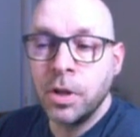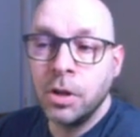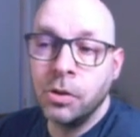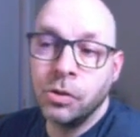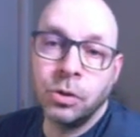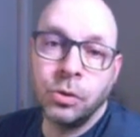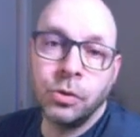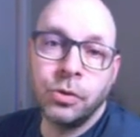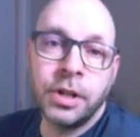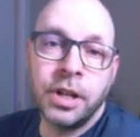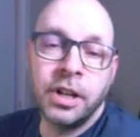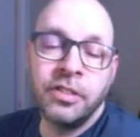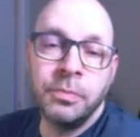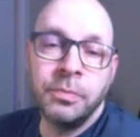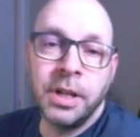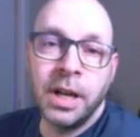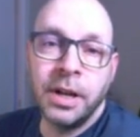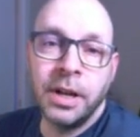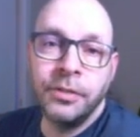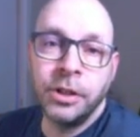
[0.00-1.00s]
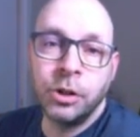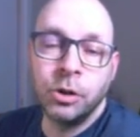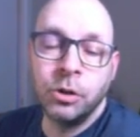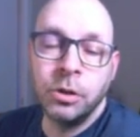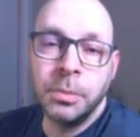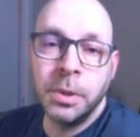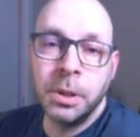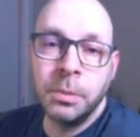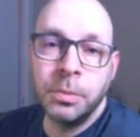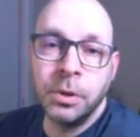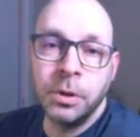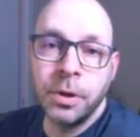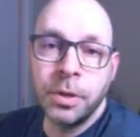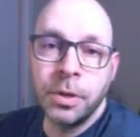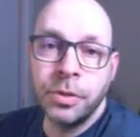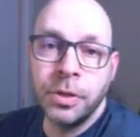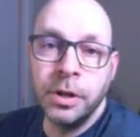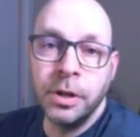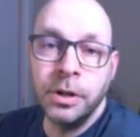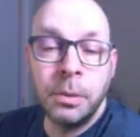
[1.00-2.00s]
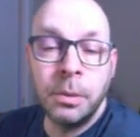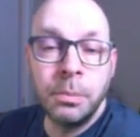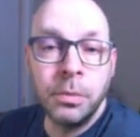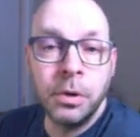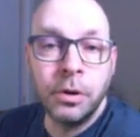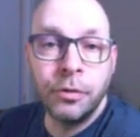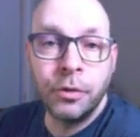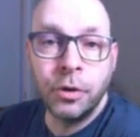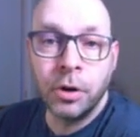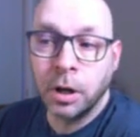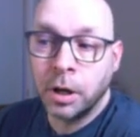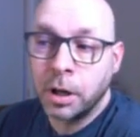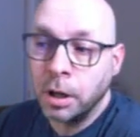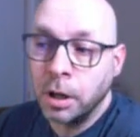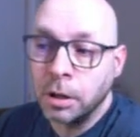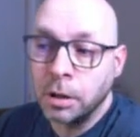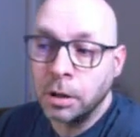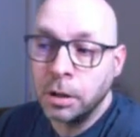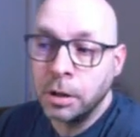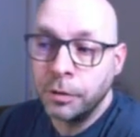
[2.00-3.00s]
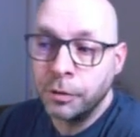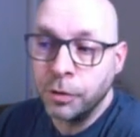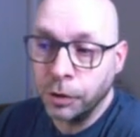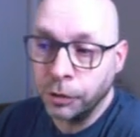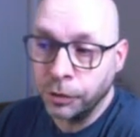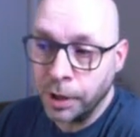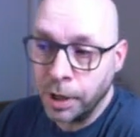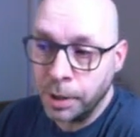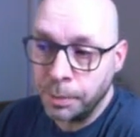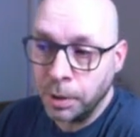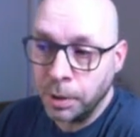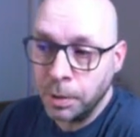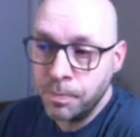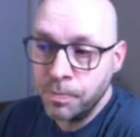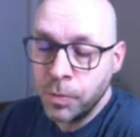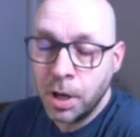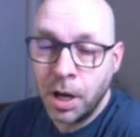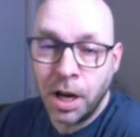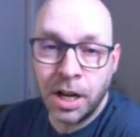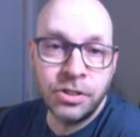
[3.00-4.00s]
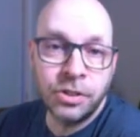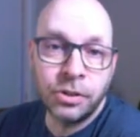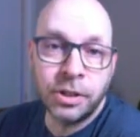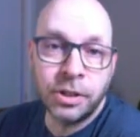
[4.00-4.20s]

So instead of me having to remember the number for a color, for example, I just